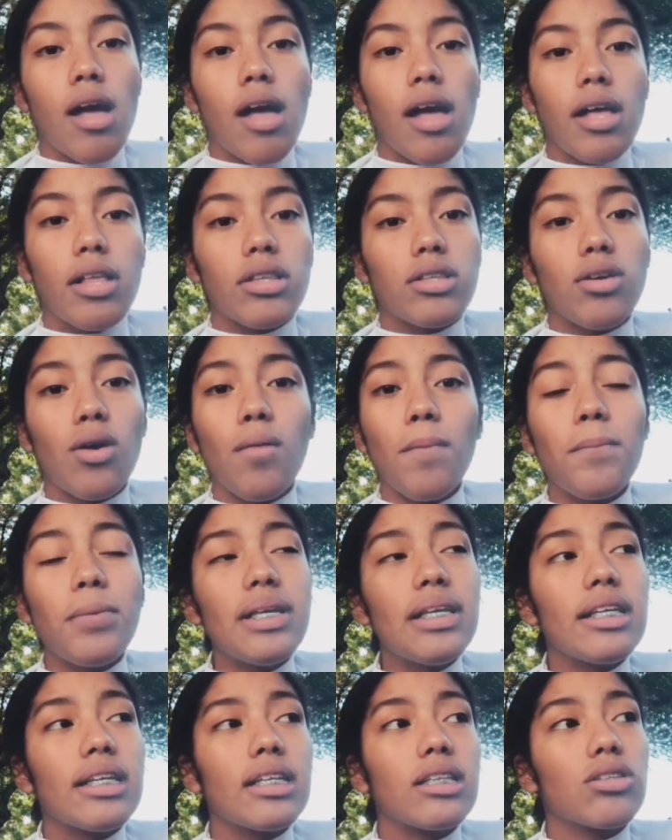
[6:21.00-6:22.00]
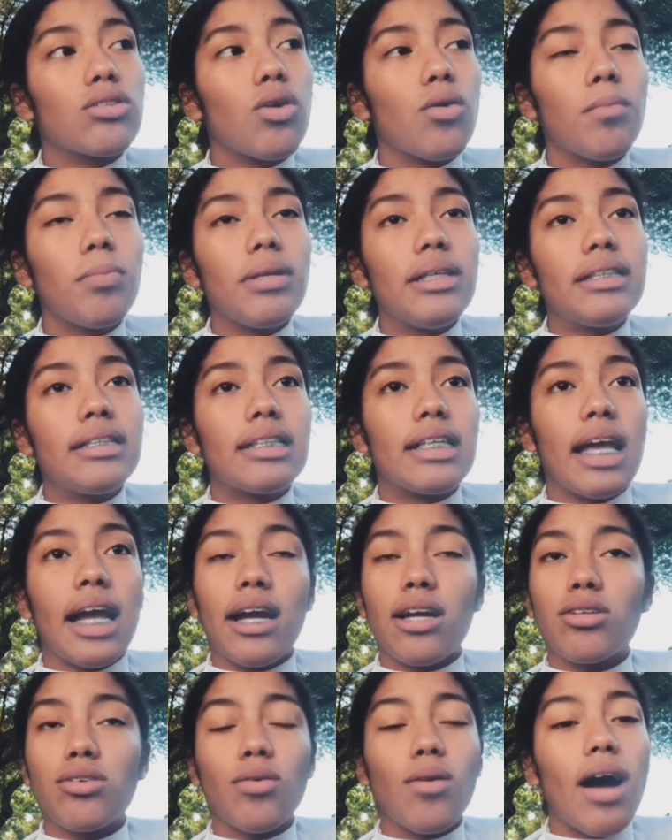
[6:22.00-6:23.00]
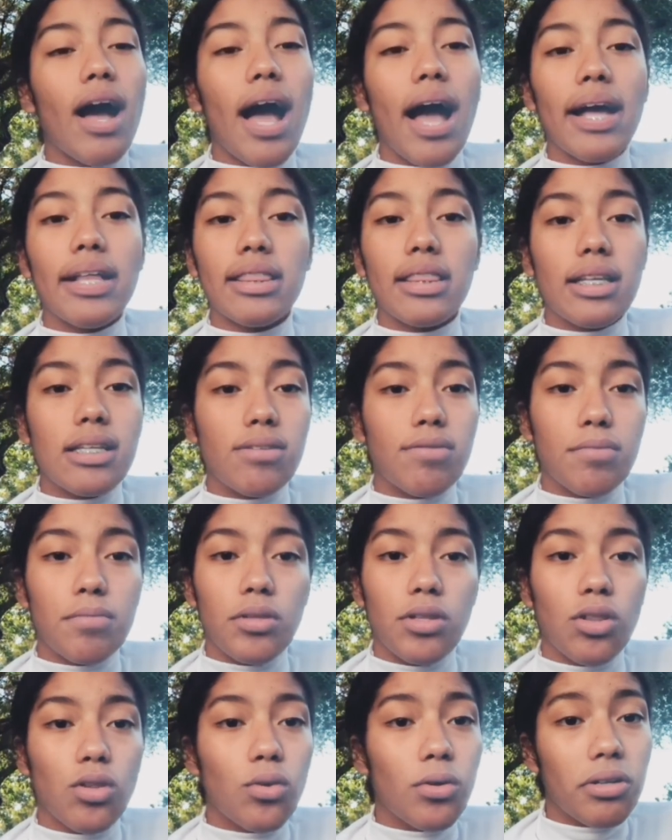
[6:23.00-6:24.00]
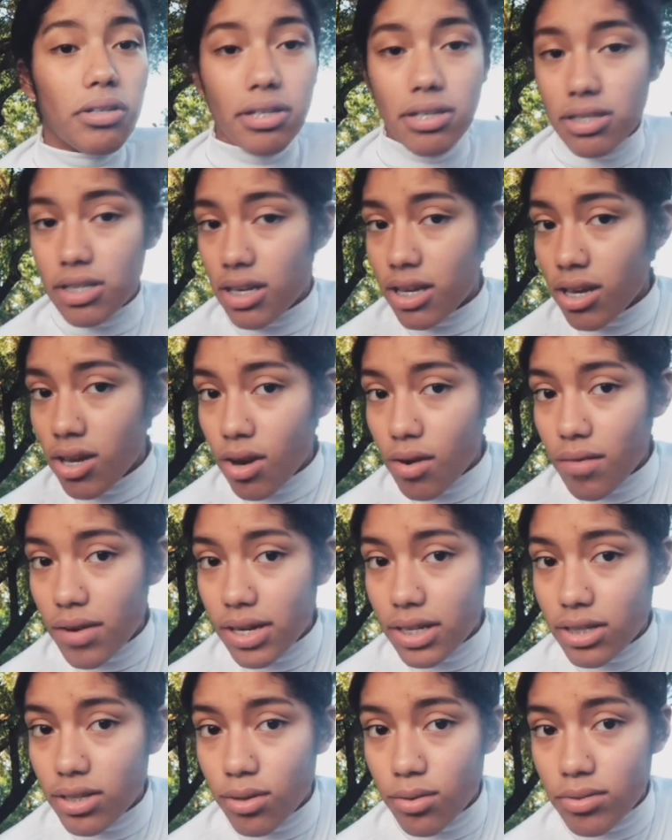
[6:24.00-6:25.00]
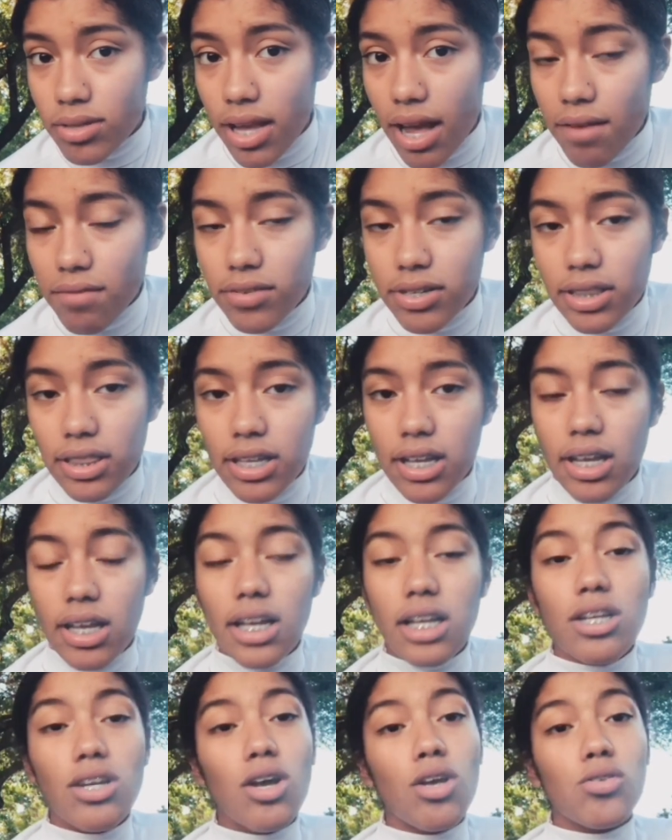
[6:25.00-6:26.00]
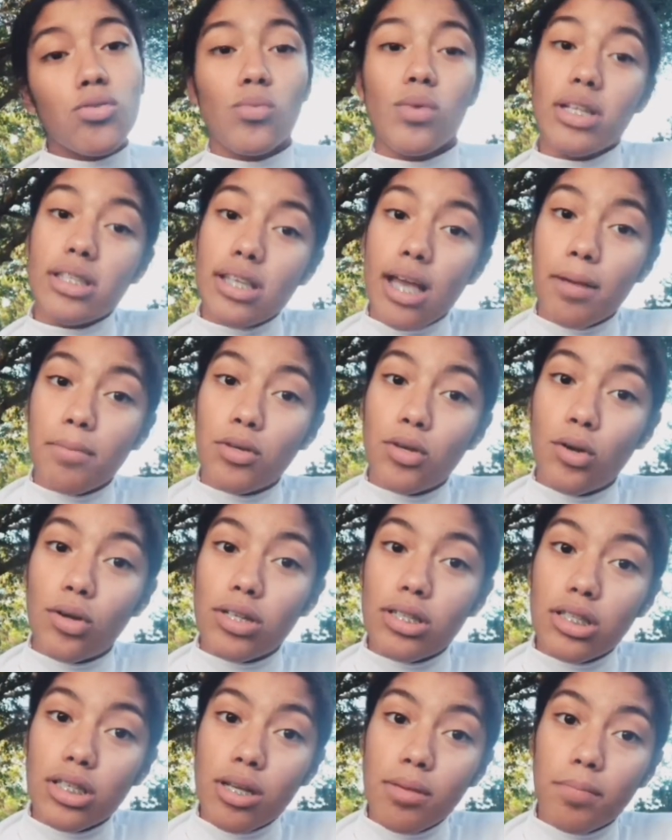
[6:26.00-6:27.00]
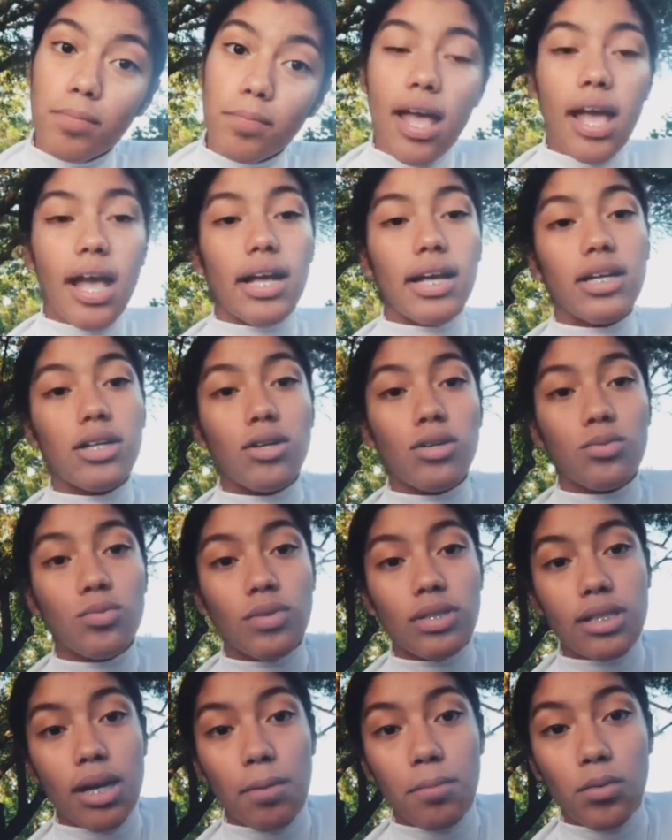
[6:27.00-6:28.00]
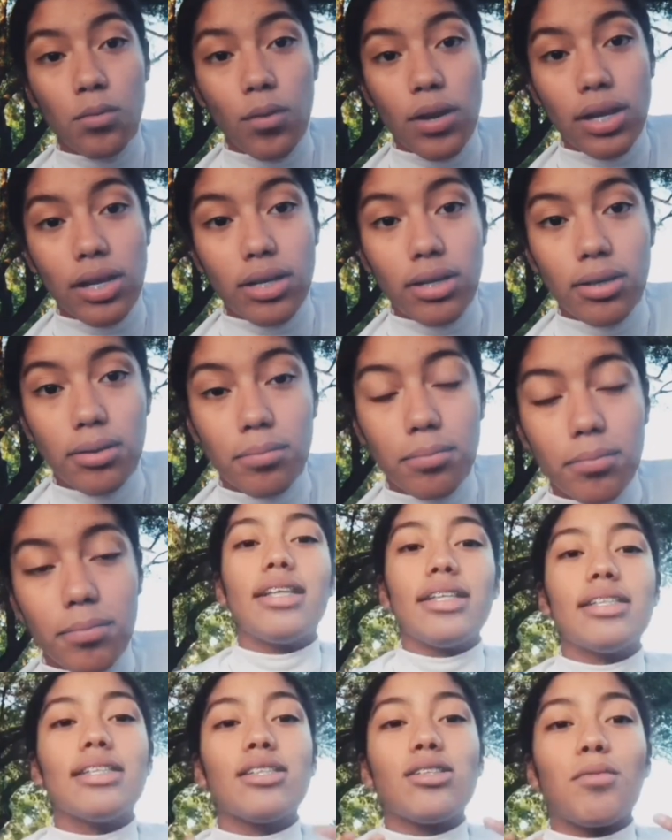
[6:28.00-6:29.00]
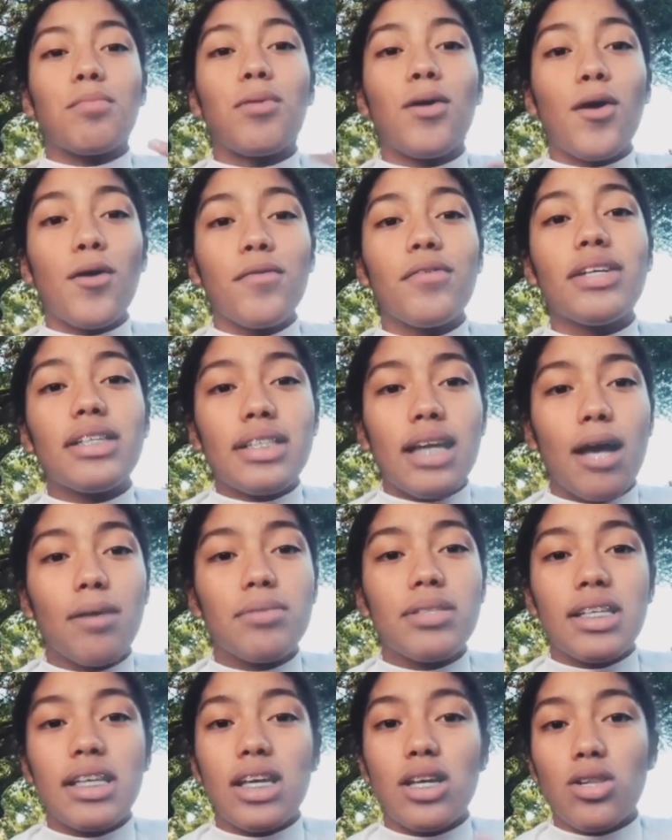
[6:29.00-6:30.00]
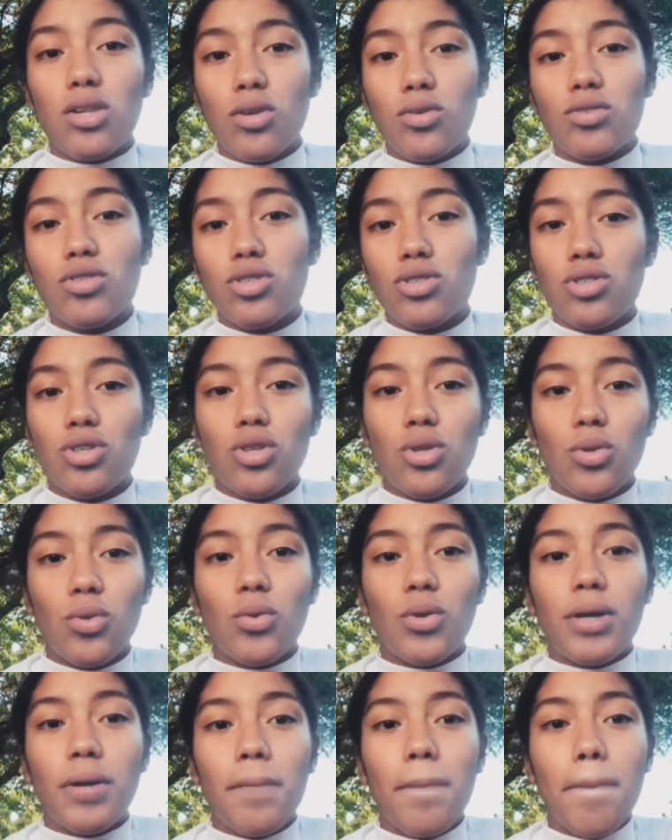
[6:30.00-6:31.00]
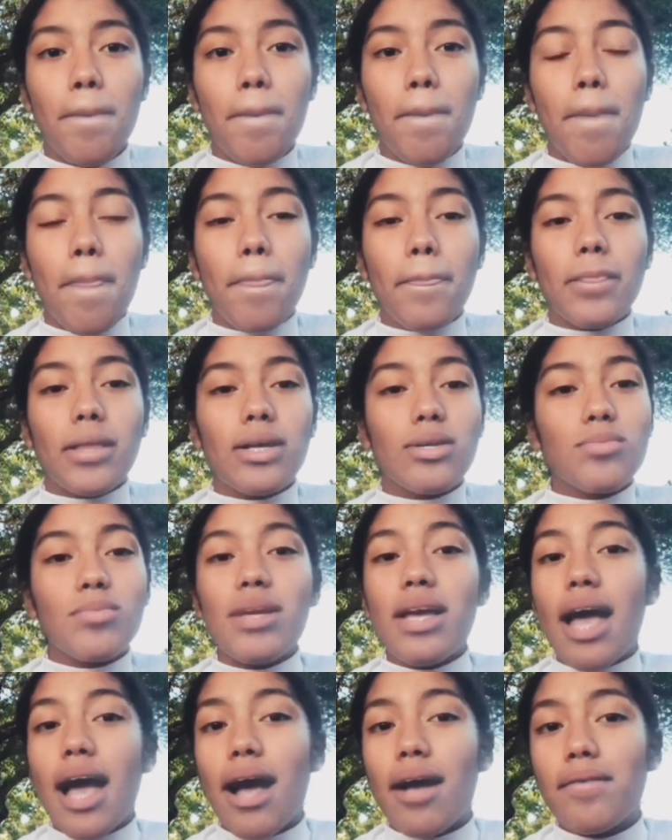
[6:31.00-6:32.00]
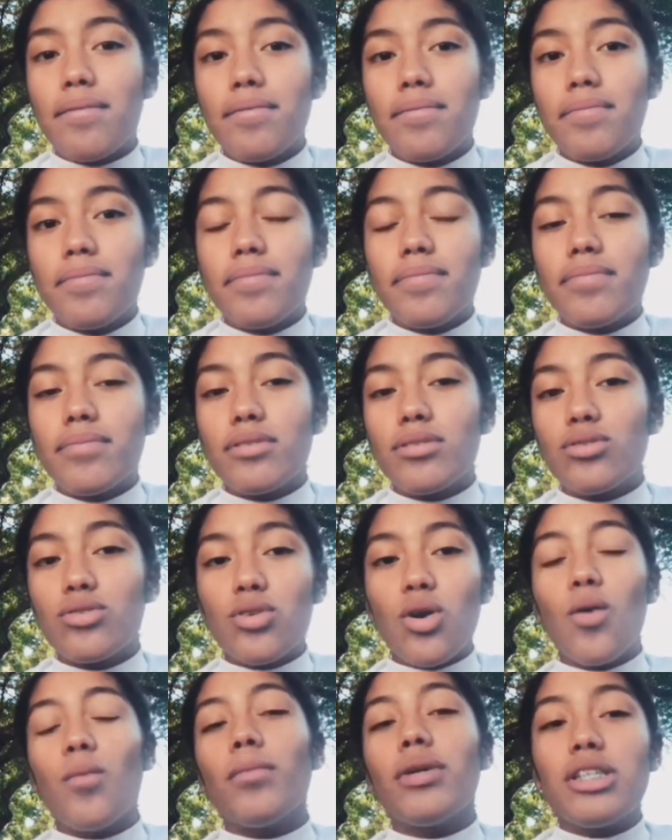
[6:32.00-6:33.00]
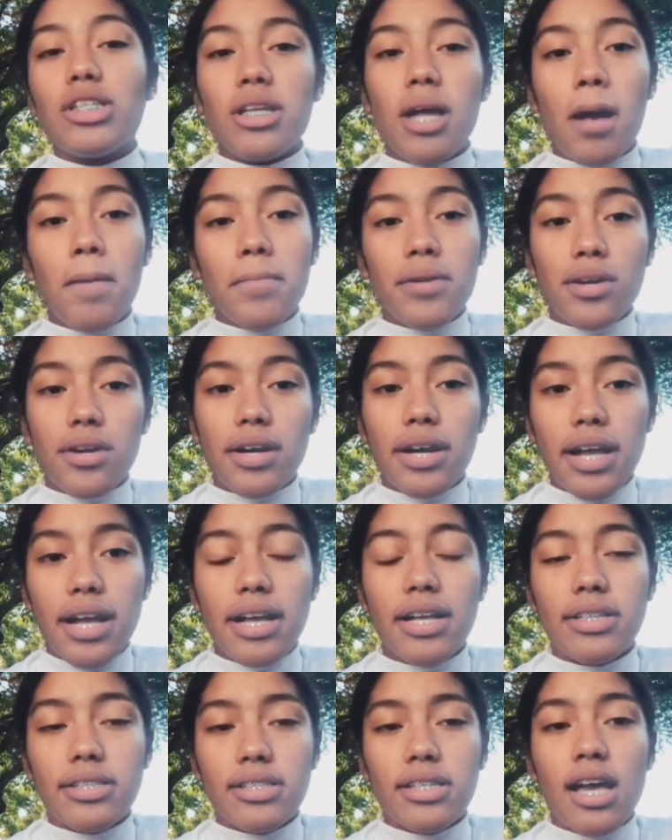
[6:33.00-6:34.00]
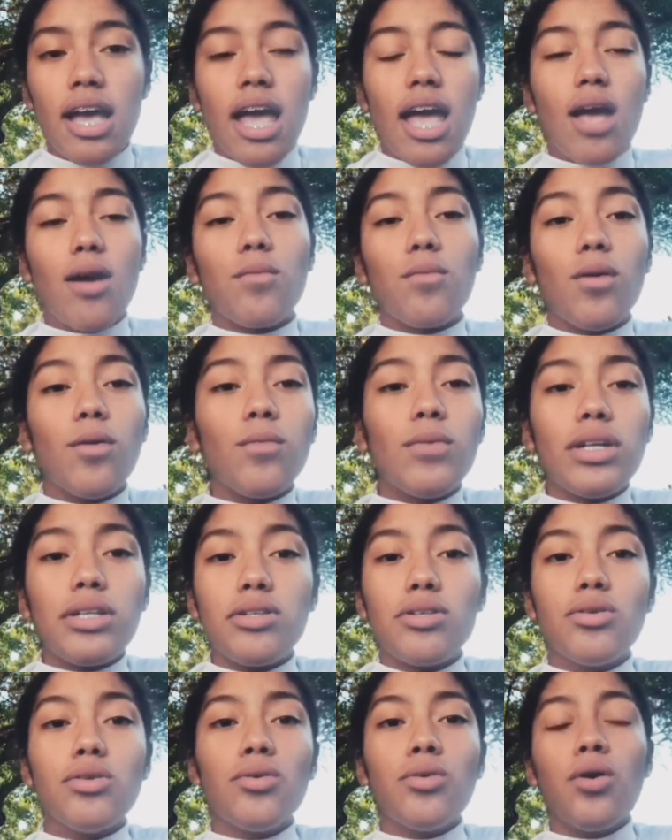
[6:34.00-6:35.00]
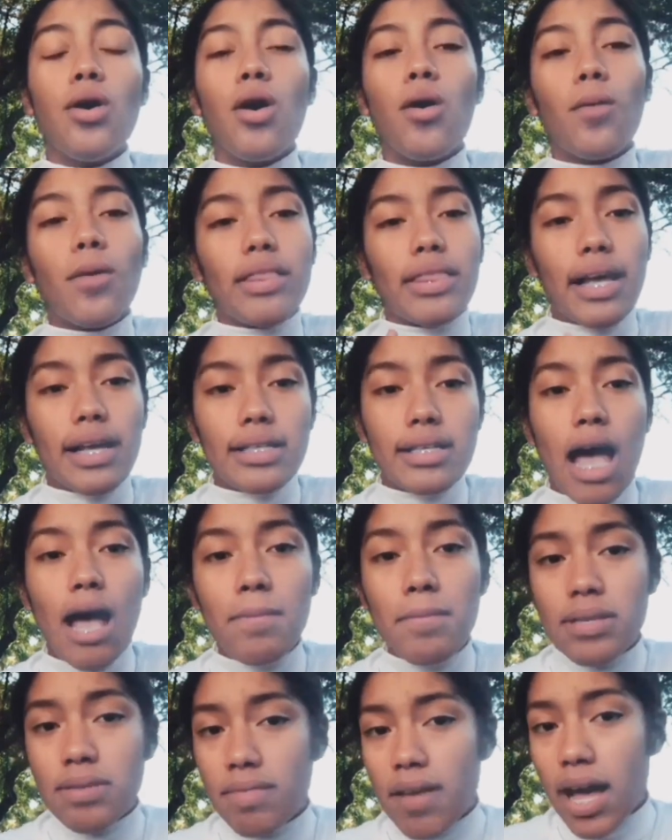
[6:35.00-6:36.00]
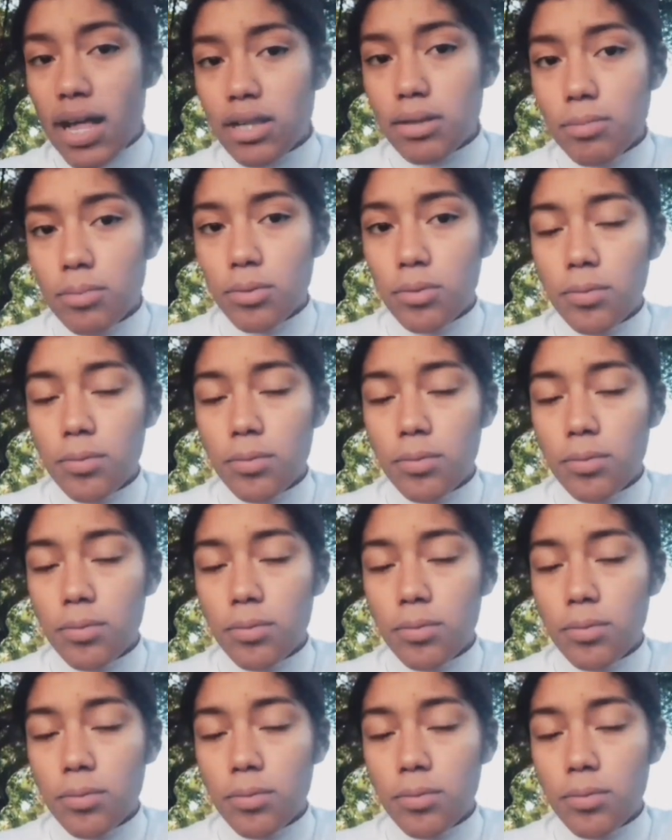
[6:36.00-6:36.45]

Don't be scared. Don't hide things from the Lord, because he already knows everything. He knows what time you go to sleep, and he knows what time you wake up. This is a perfect time to get closer to the Lord, because we have so much time in our hands, and what we do with that time is valuable.